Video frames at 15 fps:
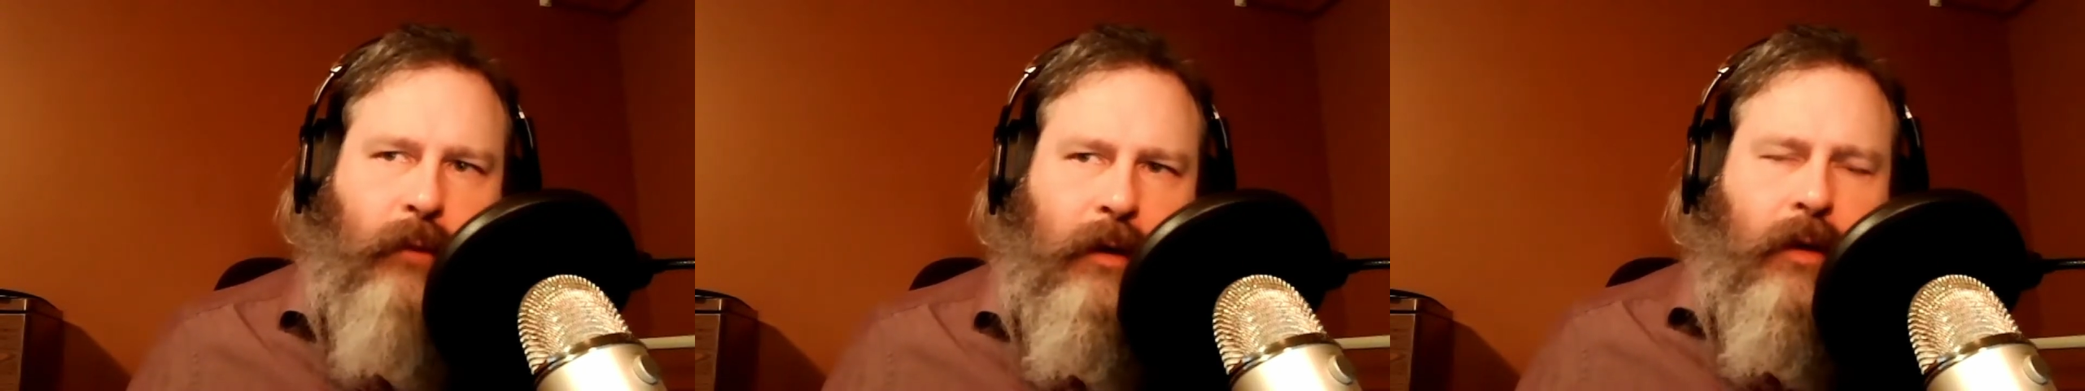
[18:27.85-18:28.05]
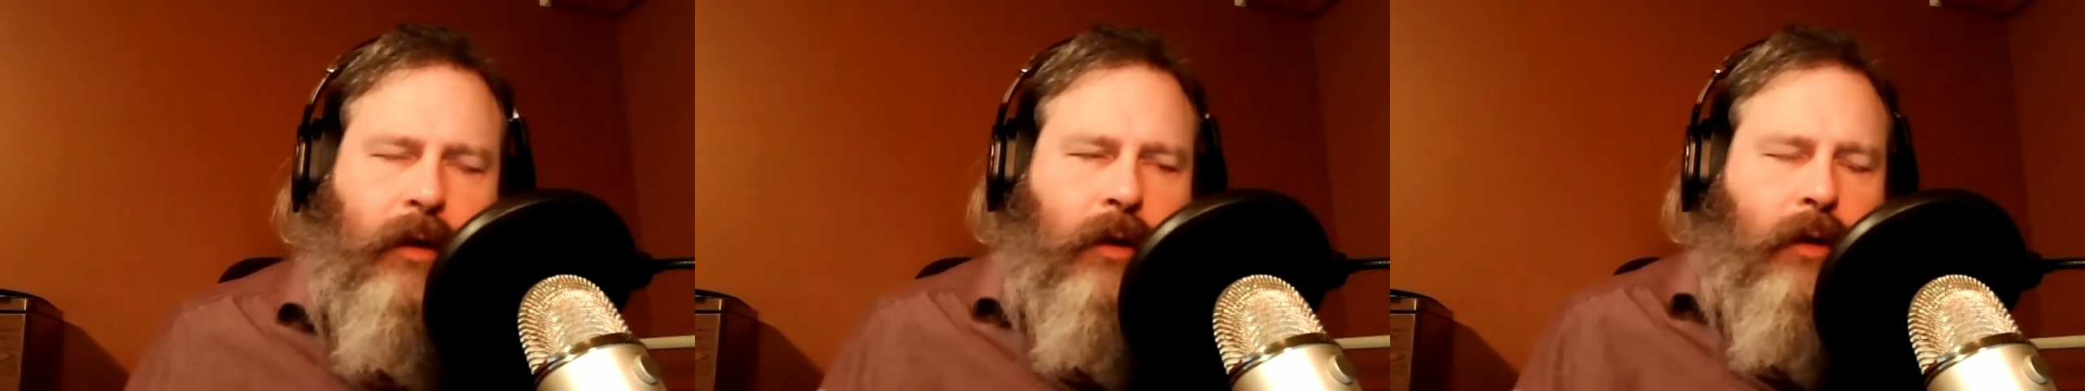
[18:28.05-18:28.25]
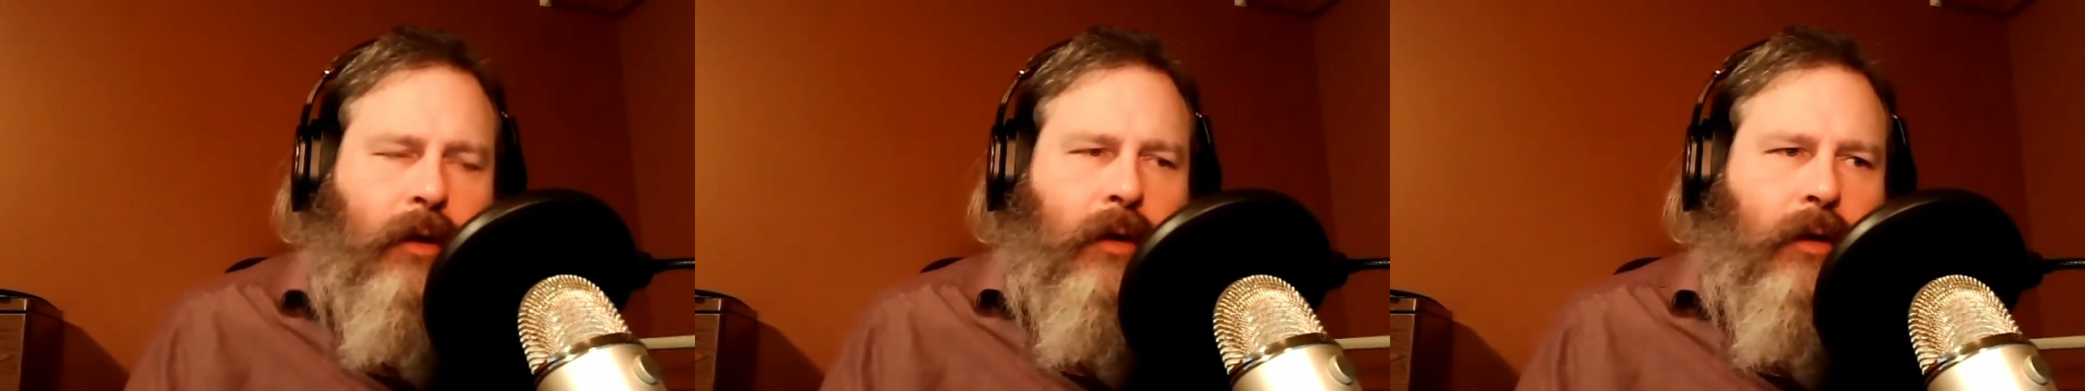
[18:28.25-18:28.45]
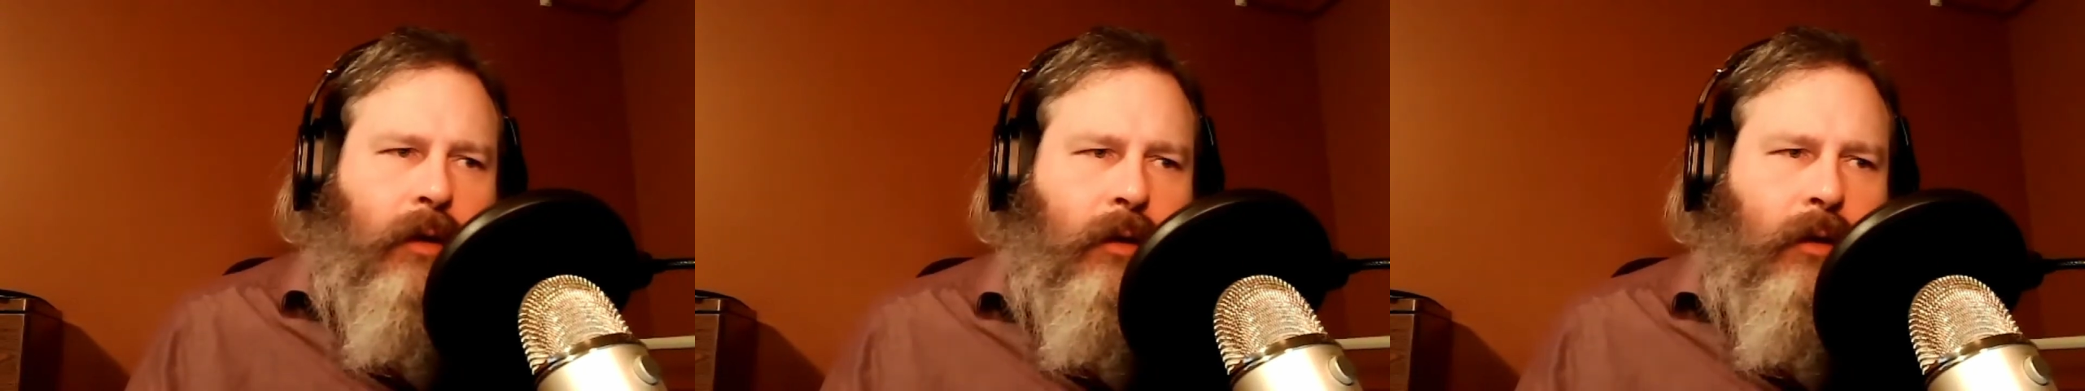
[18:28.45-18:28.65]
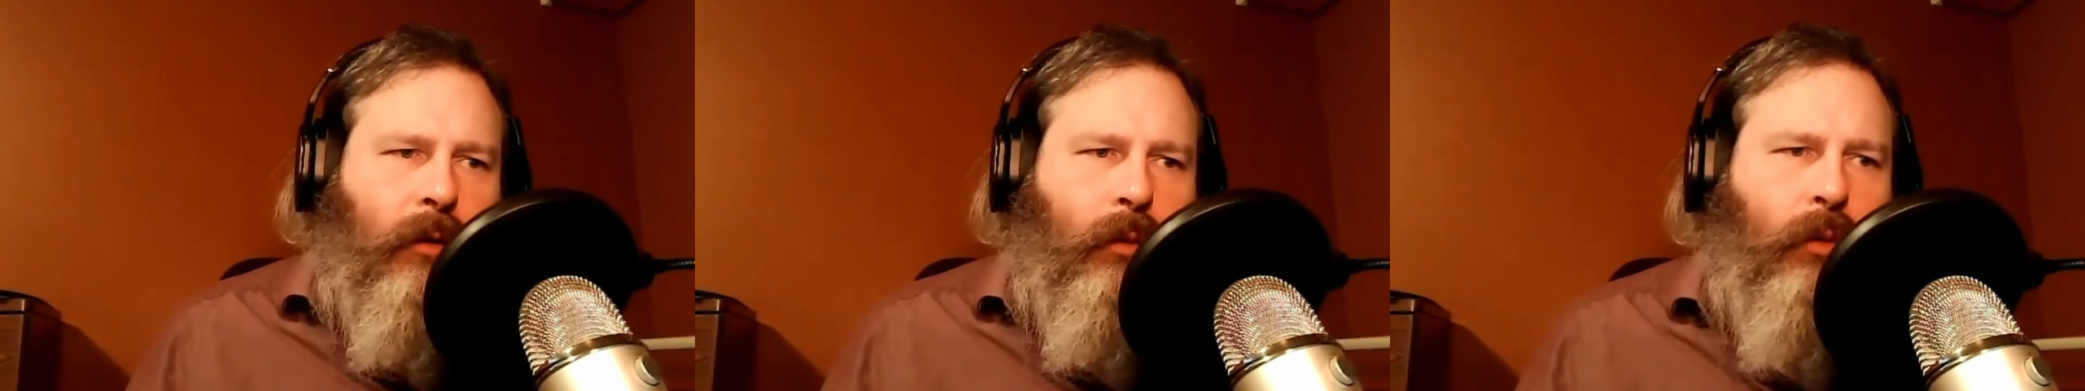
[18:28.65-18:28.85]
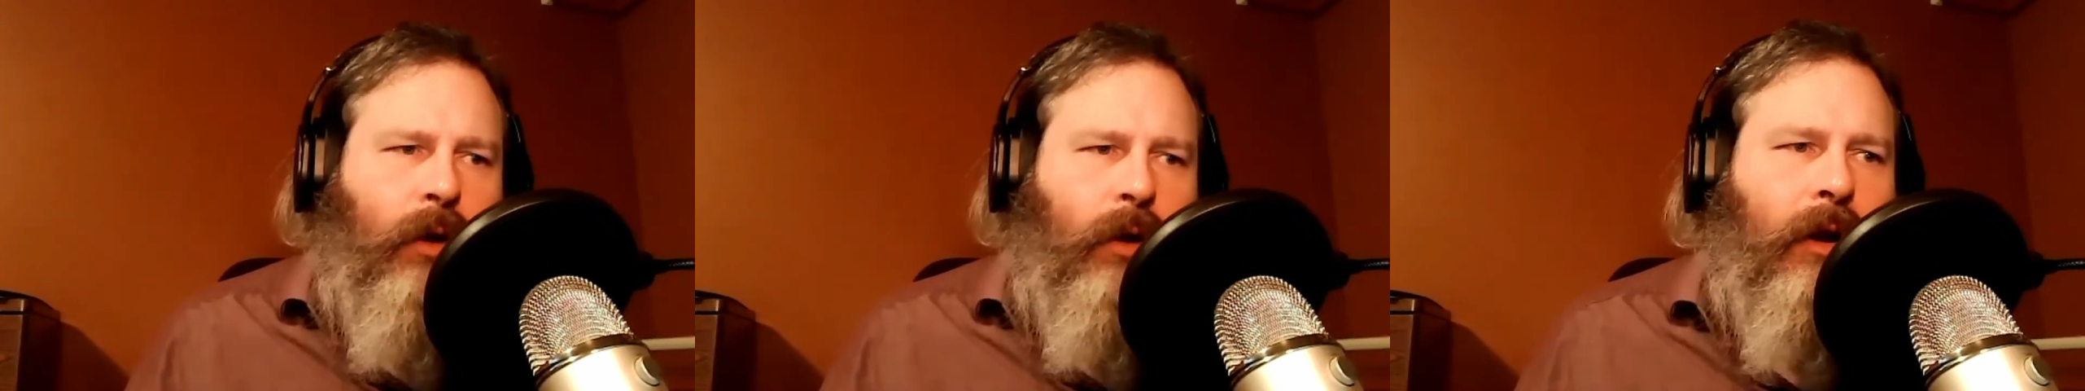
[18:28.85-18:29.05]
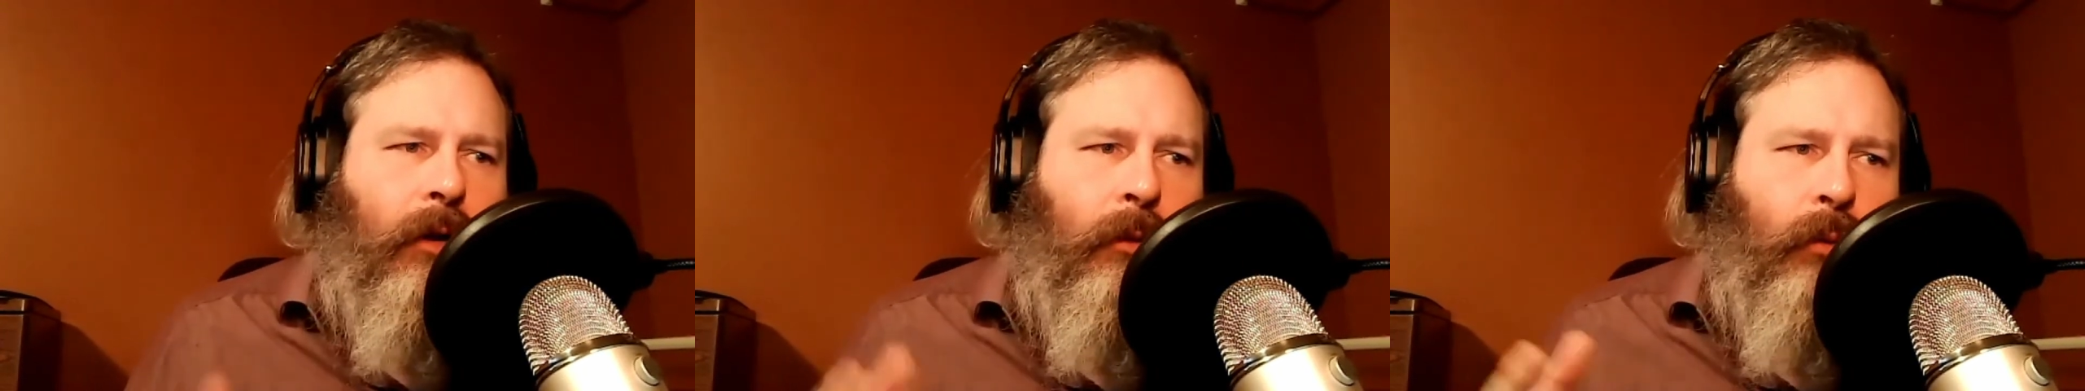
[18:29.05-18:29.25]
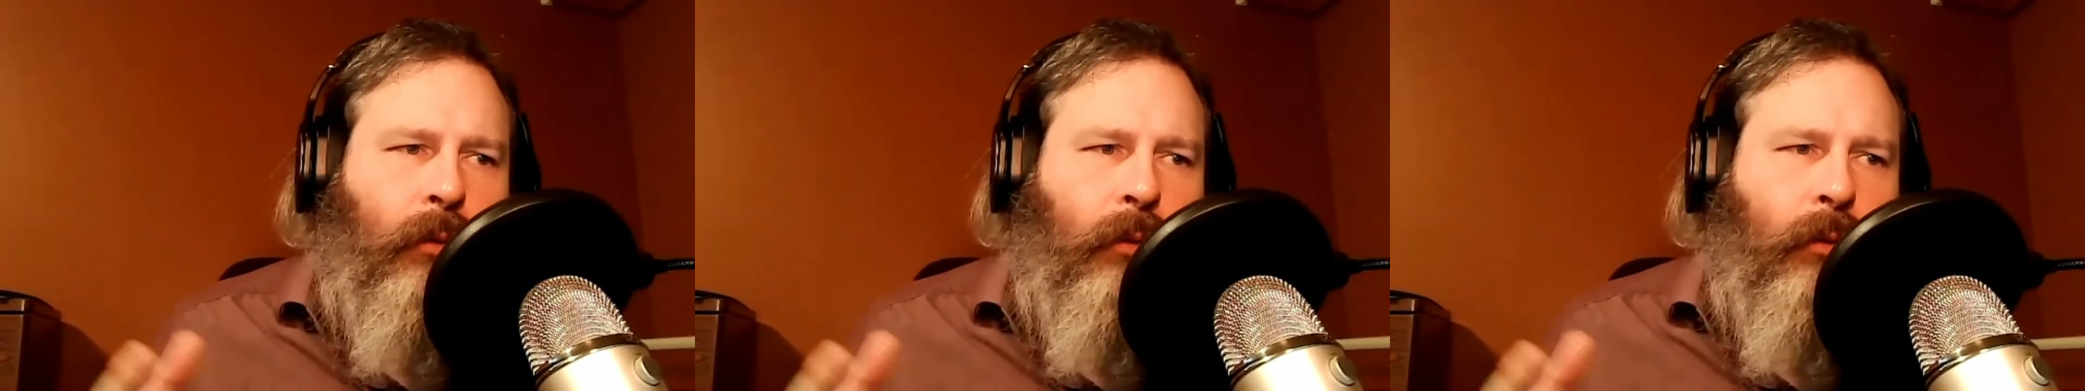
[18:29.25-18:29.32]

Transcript: what what